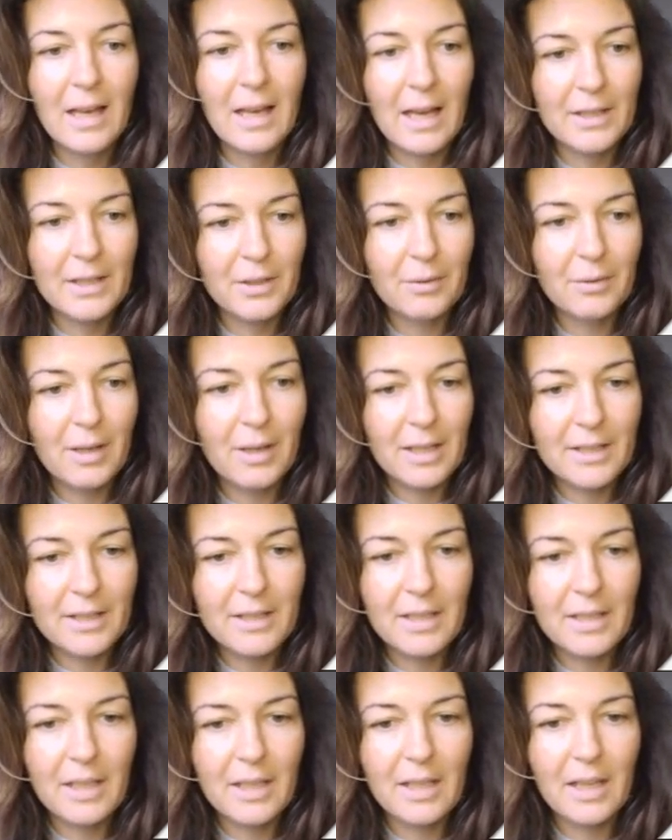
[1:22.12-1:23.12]
As you can
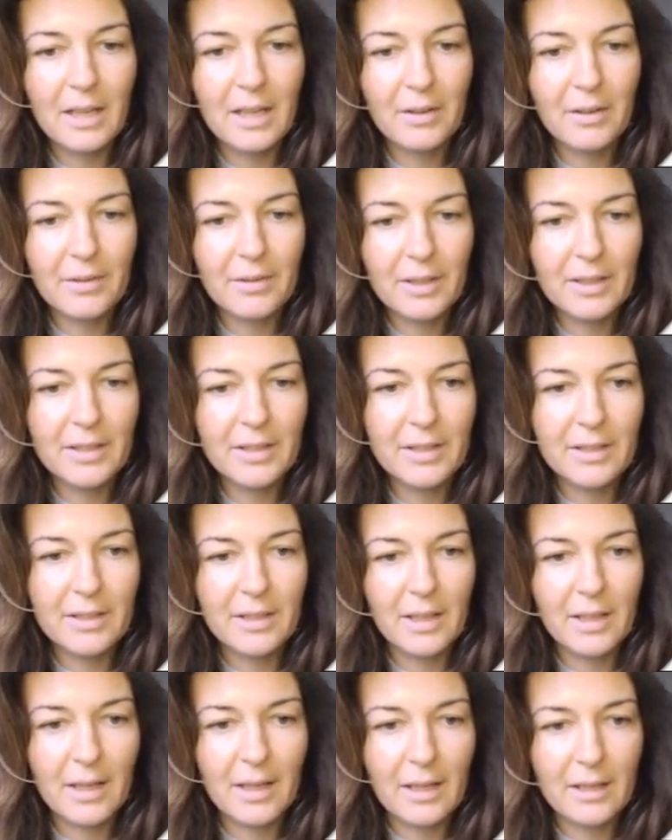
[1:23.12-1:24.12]
see, here
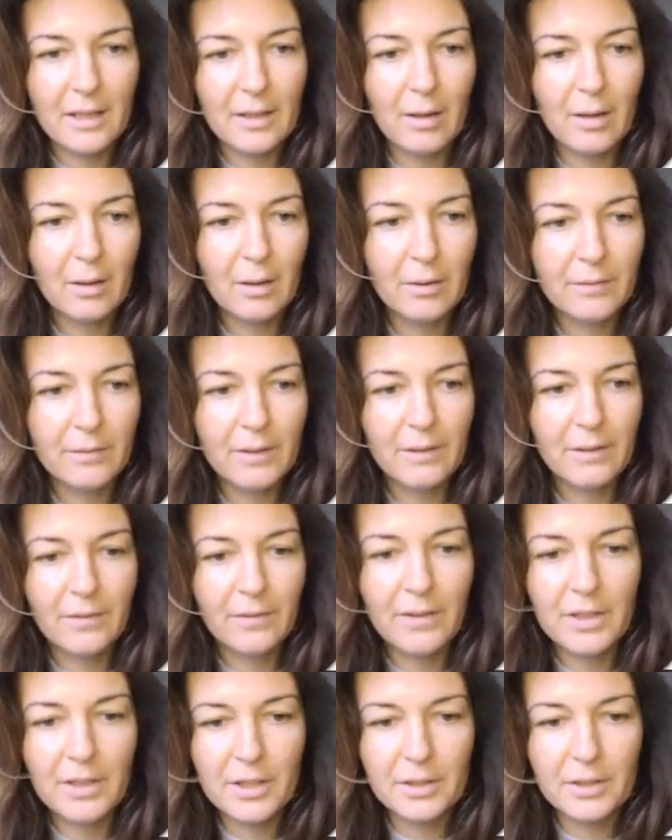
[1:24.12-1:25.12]
is all of the
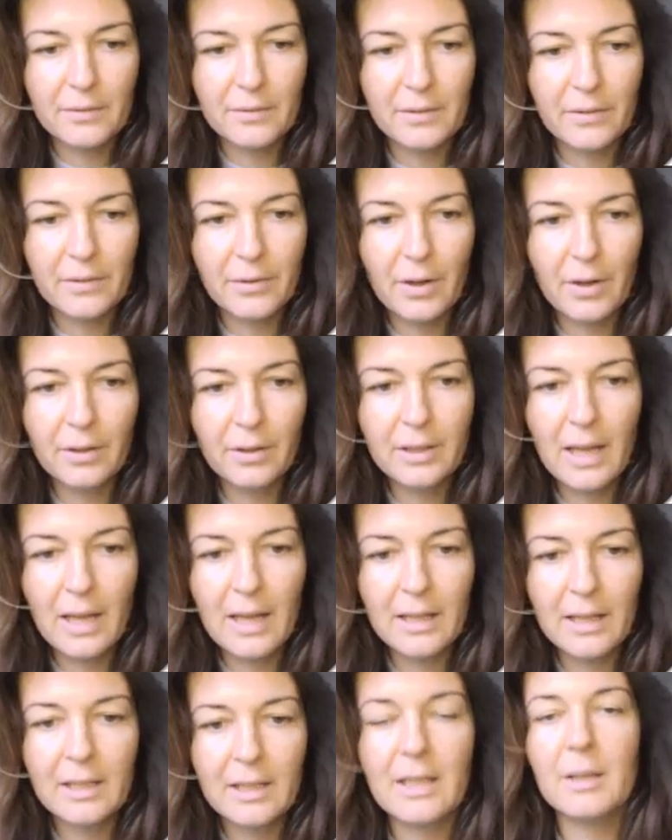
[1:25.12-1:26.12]
features of the front
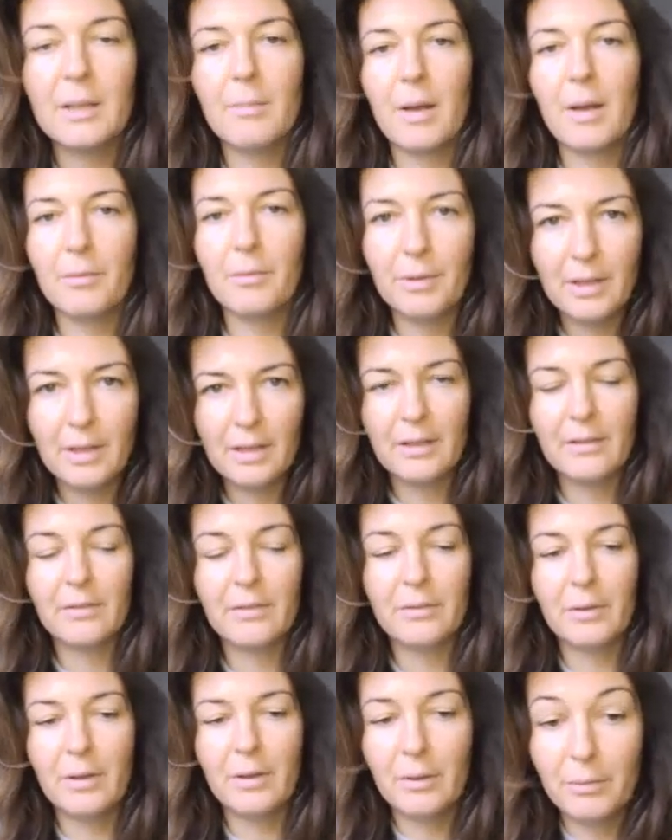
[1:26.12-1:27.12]
end in my written
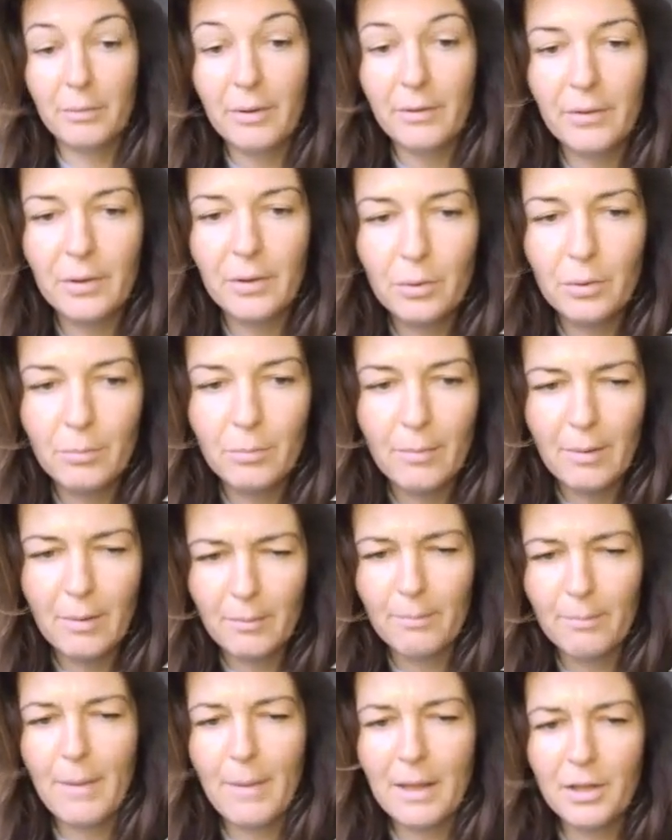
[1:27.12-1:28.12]
review
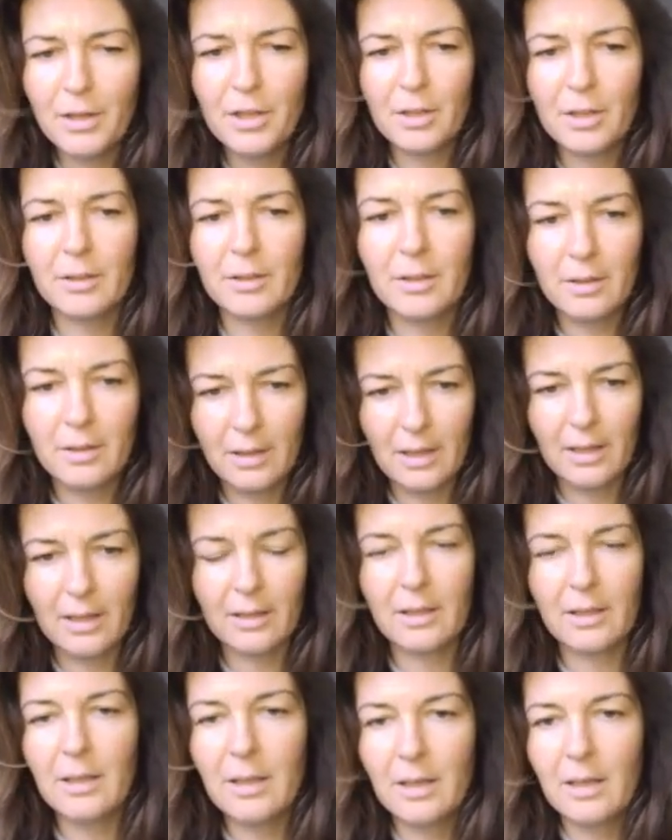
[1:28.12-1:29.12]
mentioned.
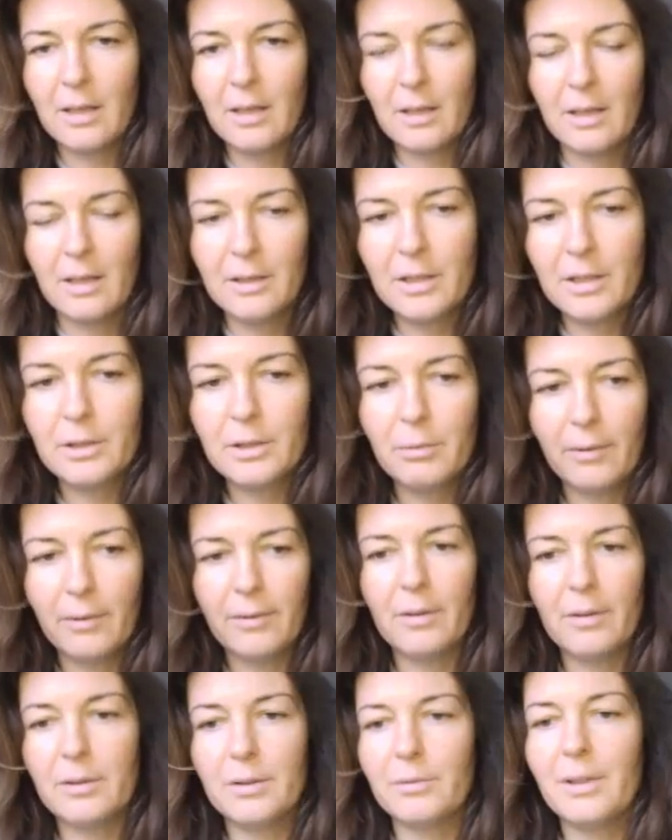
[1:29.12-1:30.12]
Like, this
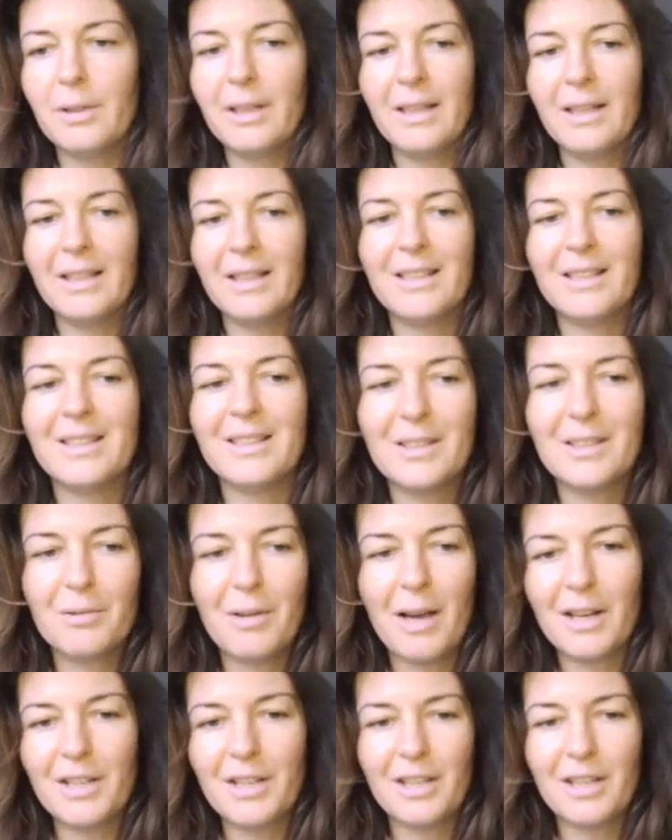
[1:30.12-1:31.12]
review is really
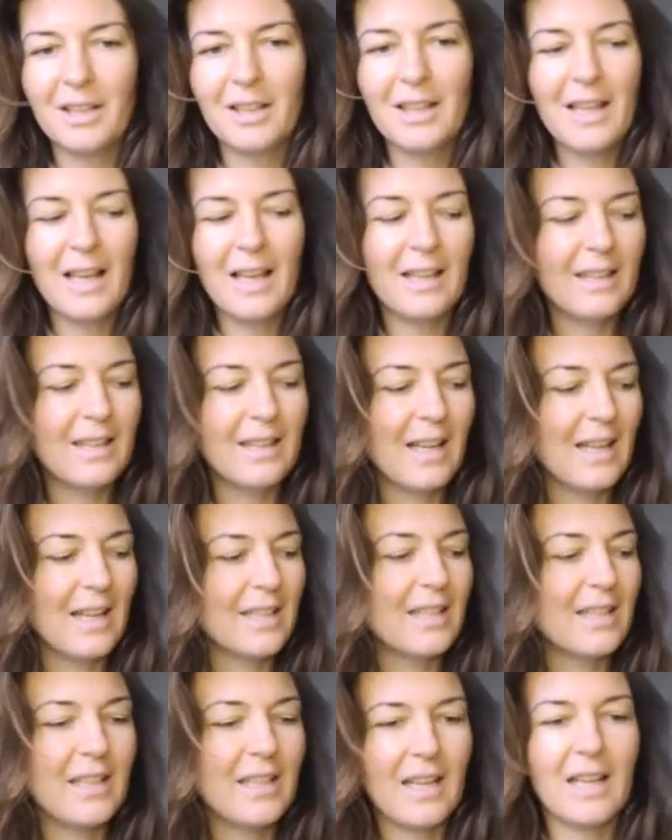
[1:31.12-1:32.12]
structured
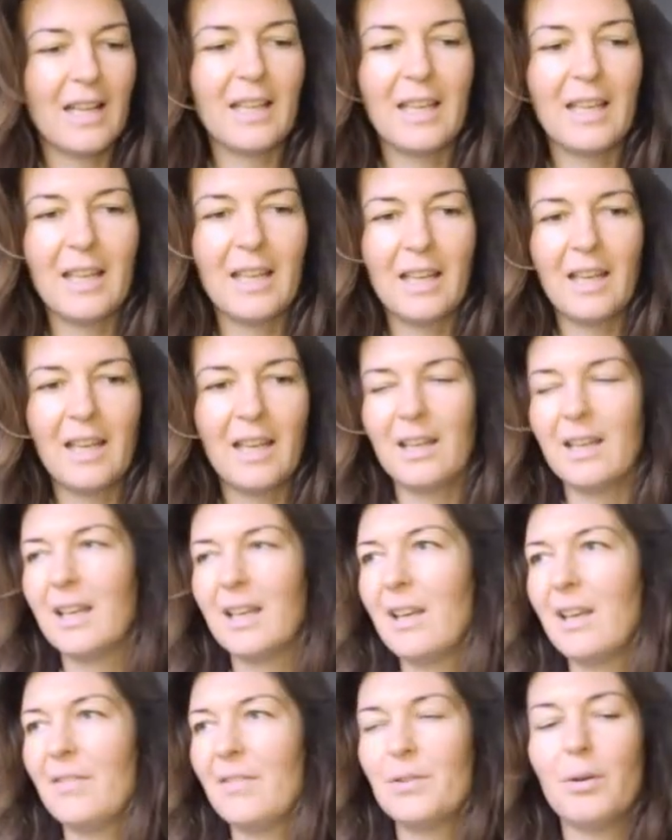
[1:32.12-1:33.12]
nicely and
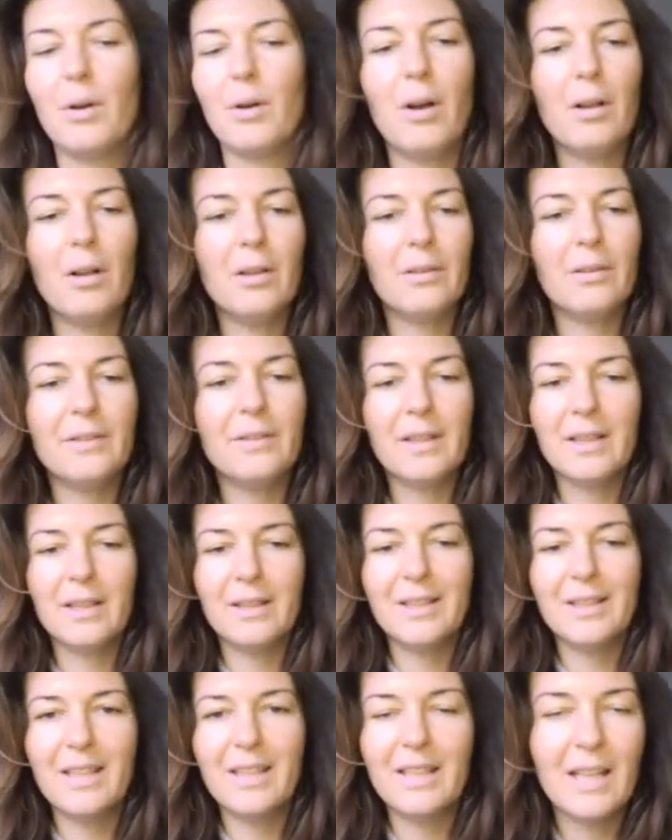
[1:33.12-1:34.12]
gives you all of
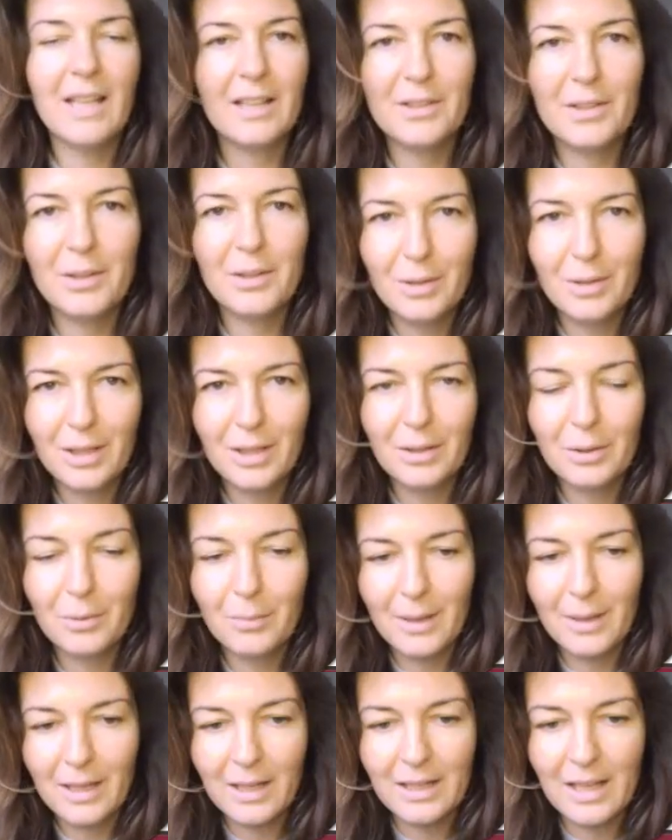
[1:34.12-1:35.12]
the details you need to
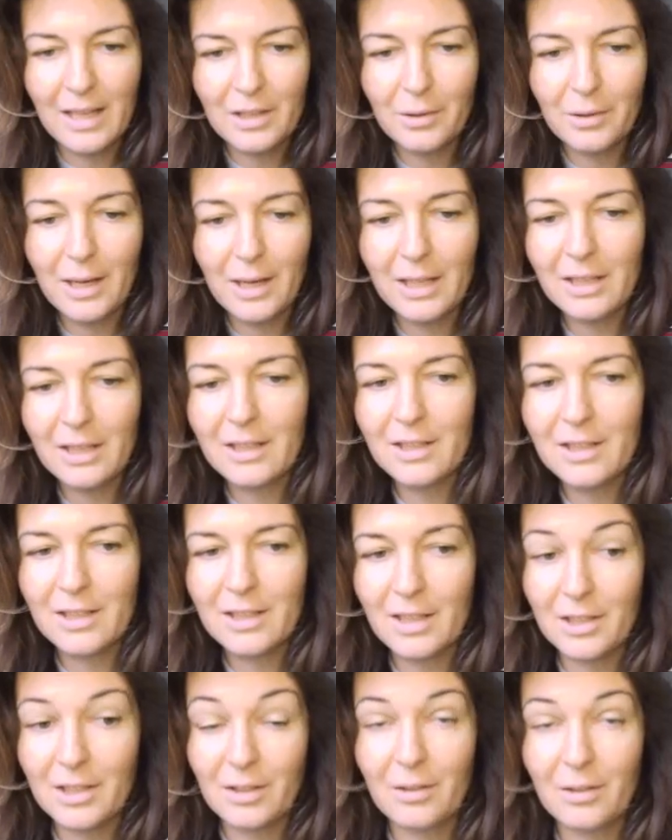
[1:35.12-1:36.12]
make an educated
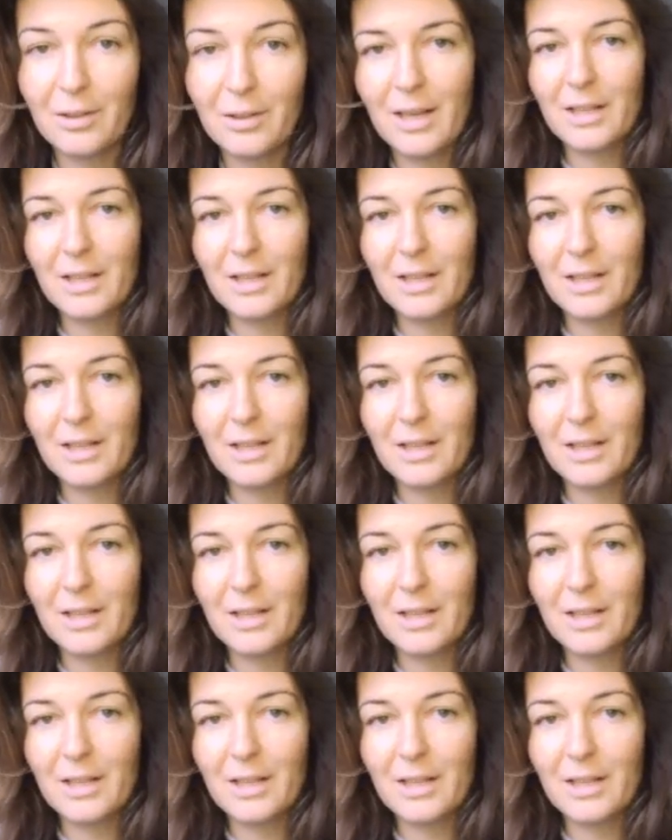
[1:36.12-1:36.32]
decision.